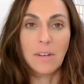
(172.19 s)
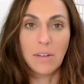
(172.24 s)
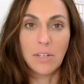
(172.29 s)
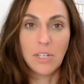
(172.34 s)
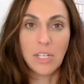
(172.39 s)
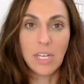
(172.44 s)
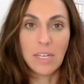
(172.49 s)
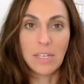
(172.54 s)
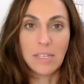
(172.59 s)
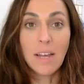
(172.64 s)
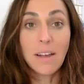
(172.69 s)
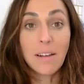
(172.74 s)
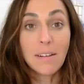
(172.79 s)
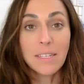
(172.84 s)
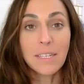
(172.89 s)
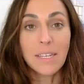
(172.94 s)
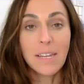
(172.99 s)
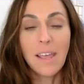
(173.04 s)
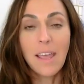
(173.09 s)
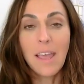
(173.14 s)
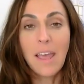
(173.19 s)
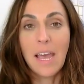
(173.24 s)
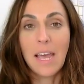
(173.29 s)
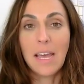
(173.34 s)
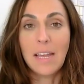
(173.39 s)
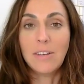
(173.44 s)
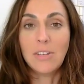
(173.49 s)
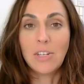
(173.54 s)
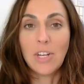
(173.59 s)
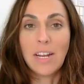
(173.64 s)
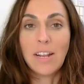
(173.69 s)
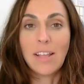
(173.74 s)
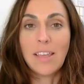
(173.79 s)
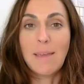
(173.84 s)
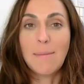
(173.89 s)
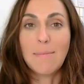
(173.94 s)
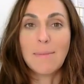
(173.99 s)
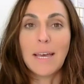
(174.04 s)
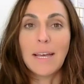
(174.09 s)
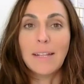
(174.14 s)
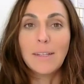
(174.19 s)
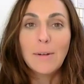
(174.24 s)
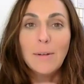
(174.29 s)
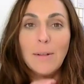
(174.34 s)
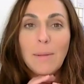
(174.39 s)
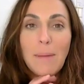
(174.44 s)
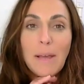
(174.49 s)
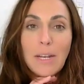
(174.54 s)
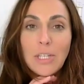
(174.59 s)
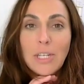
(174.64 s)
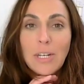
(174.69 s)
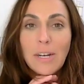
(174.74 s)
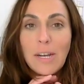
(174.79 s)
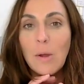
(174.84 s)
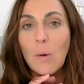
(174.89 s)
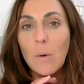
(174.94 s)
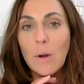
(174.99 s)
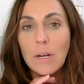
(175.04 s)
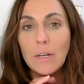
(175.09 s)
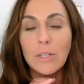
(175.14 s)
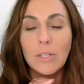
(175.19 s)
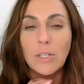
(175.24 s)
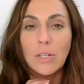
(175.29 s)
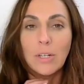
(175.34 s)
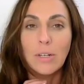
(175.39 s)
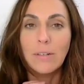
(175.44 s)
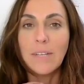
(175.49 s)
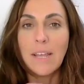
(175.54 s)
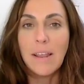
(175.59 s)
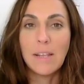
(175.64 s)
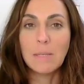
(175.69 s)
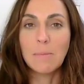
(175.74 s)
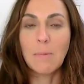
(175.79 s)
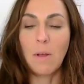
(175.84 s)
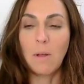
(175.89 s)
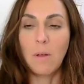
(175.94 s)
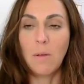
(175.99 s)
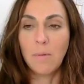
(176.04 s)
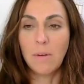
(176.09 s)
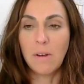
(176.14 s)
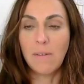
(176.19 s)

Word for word: your chin tucked and try to keep that little imaginary orange or tennis ball,